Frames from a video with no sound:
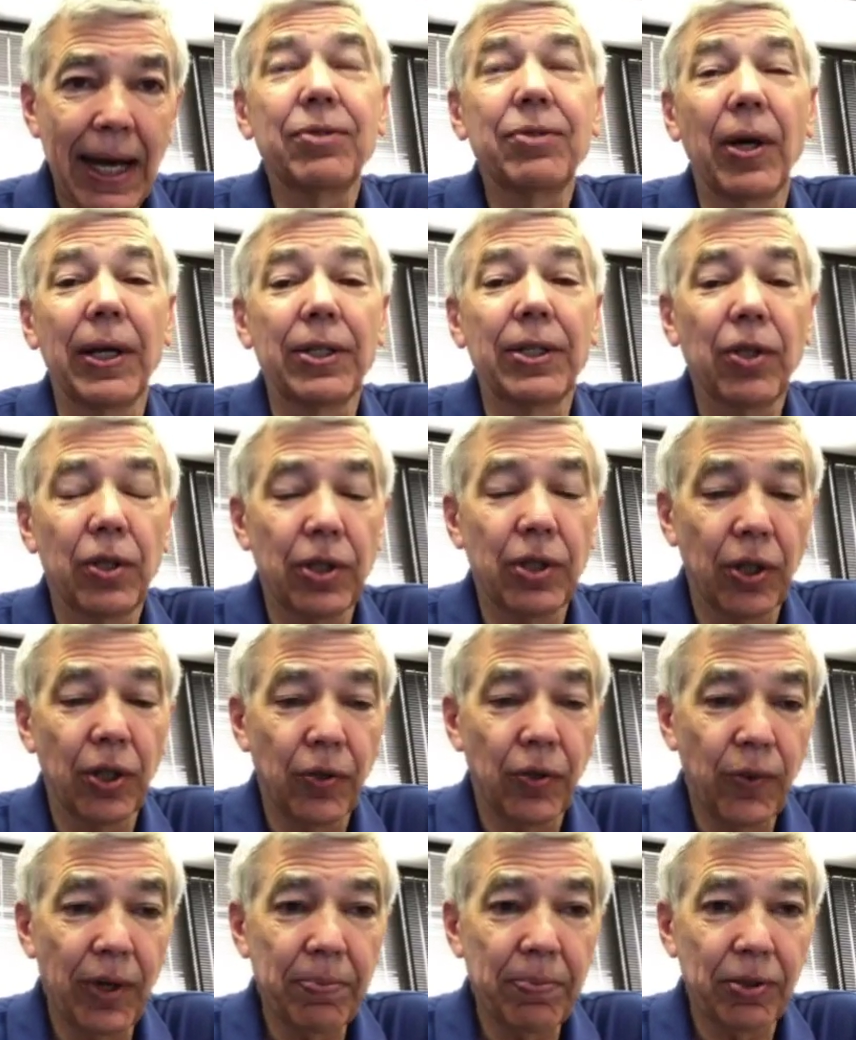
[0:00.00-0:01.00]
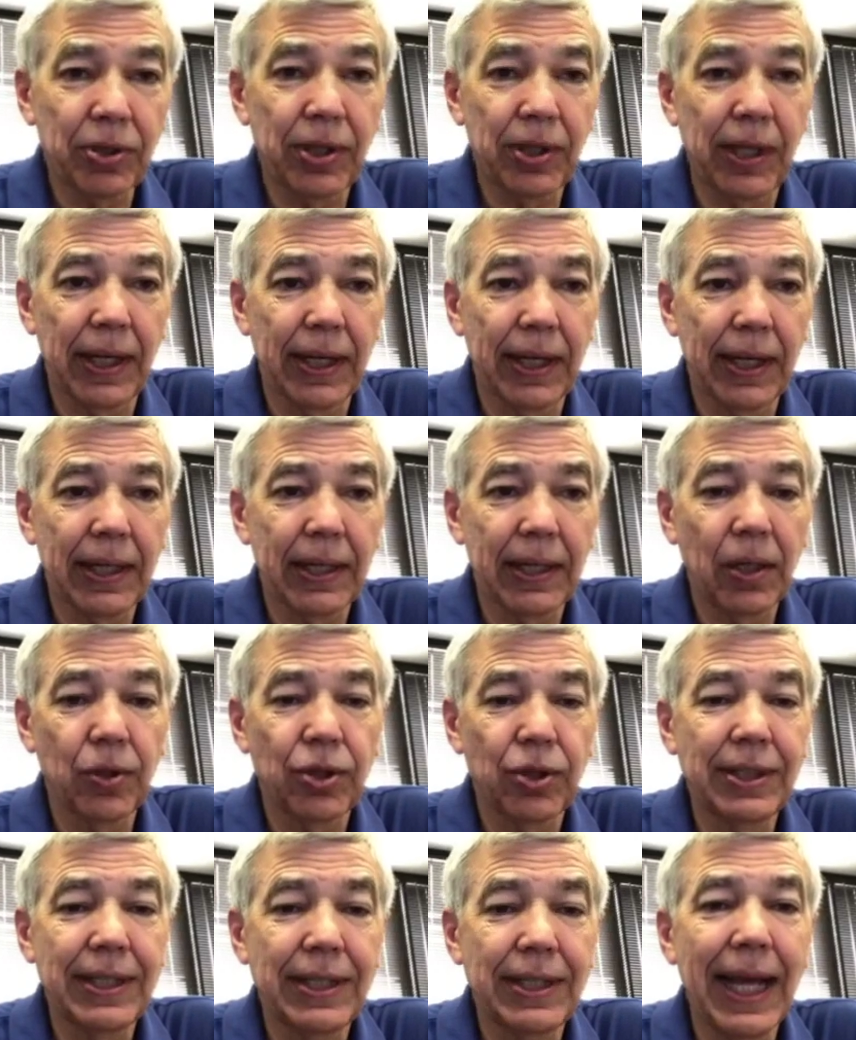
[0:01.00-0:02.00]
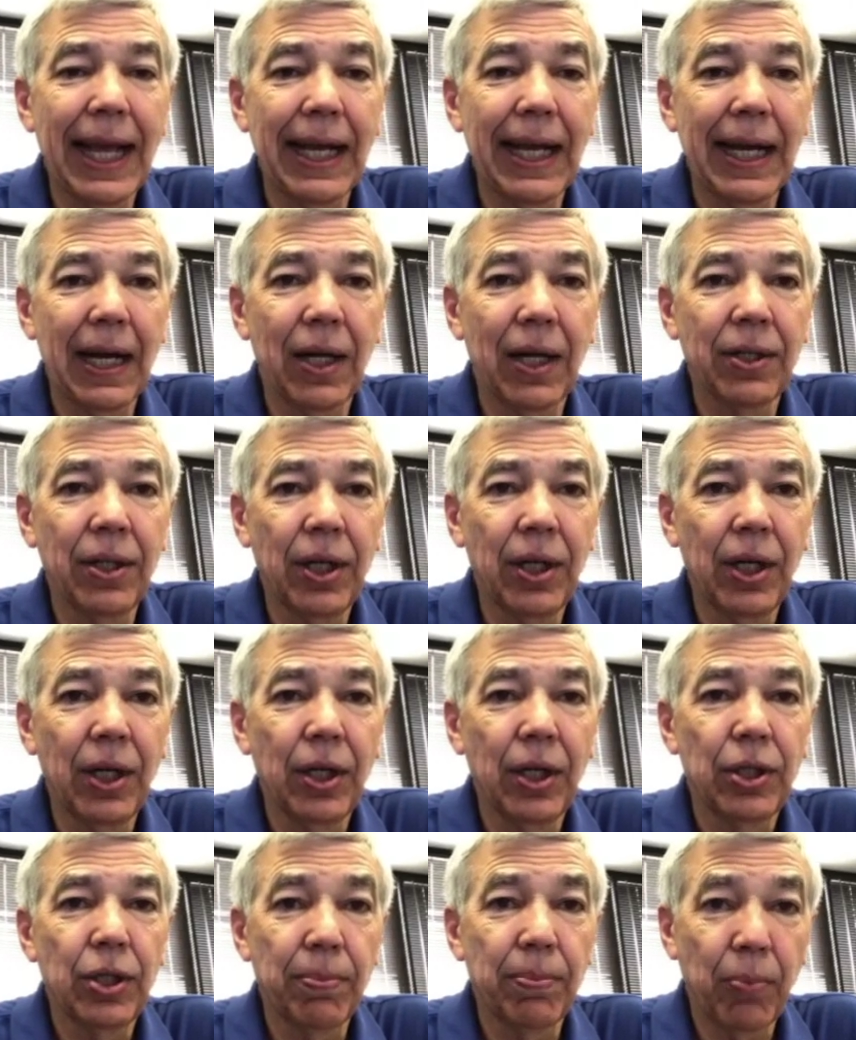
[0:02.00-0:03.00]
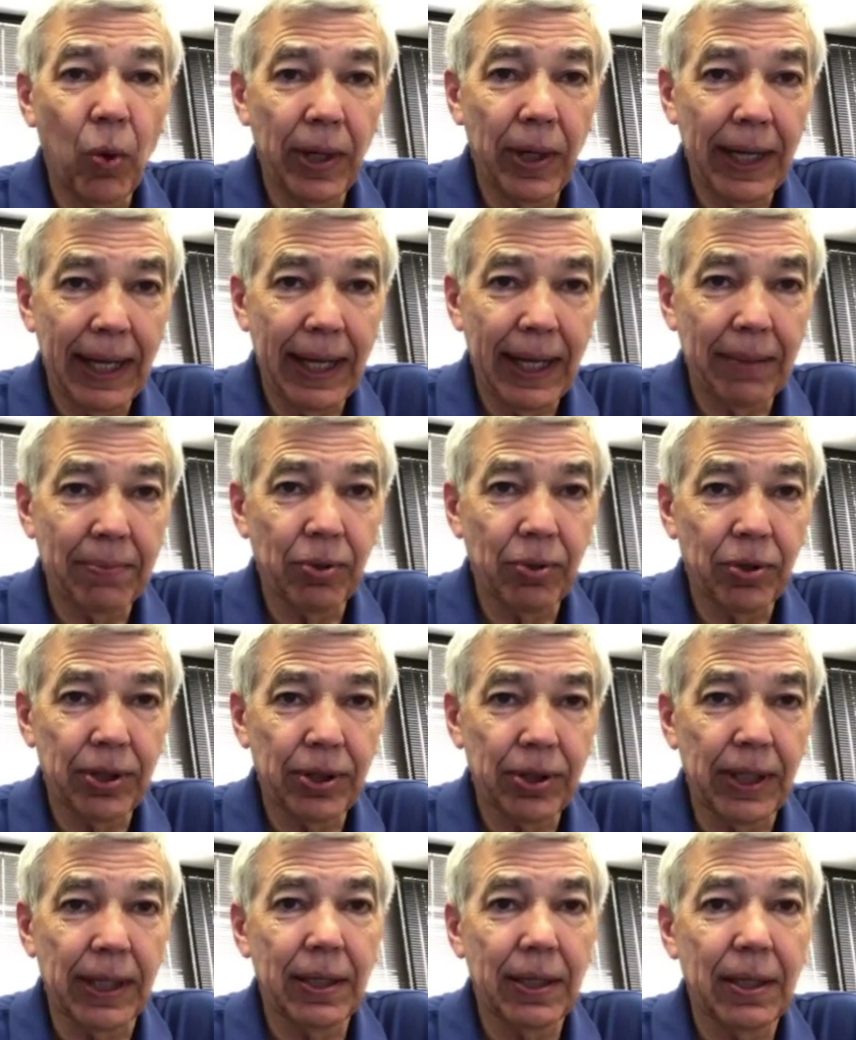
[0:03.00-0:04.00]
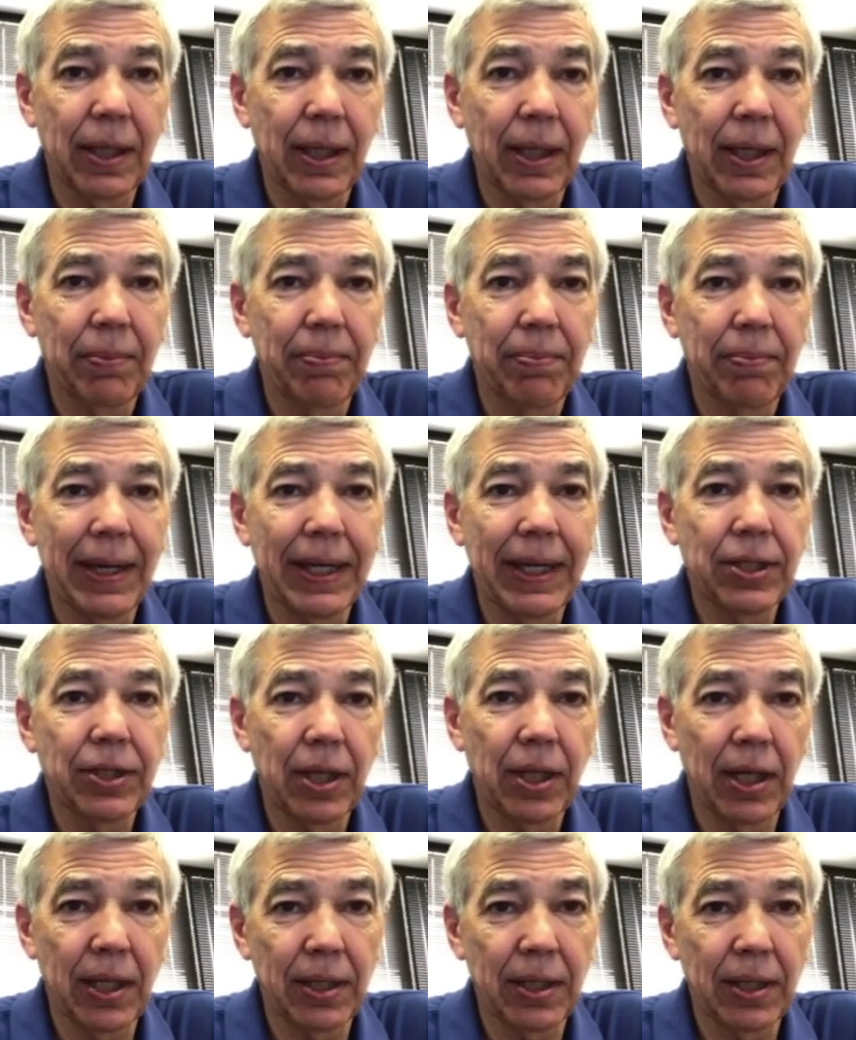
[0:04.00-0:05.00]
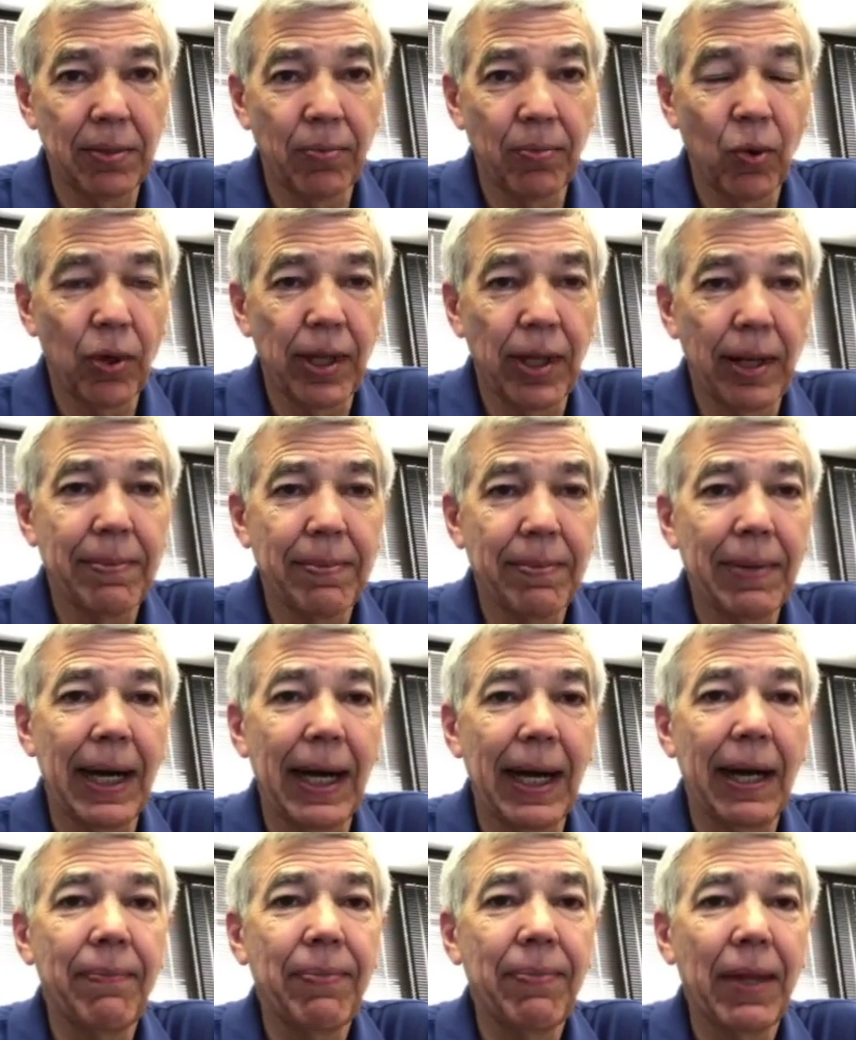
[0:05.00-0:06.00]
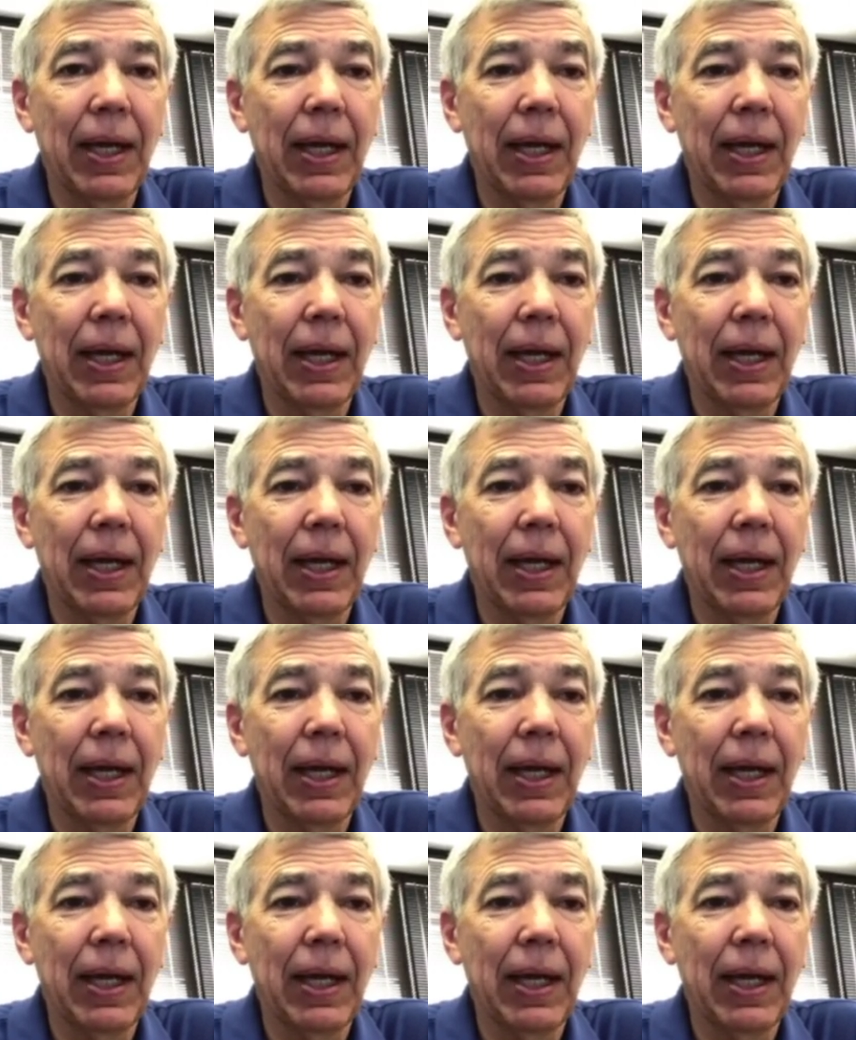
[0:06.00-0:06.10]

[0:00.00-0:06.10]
Sorry, it starts at 3% and it goes down to 0.8% based on the more they buy.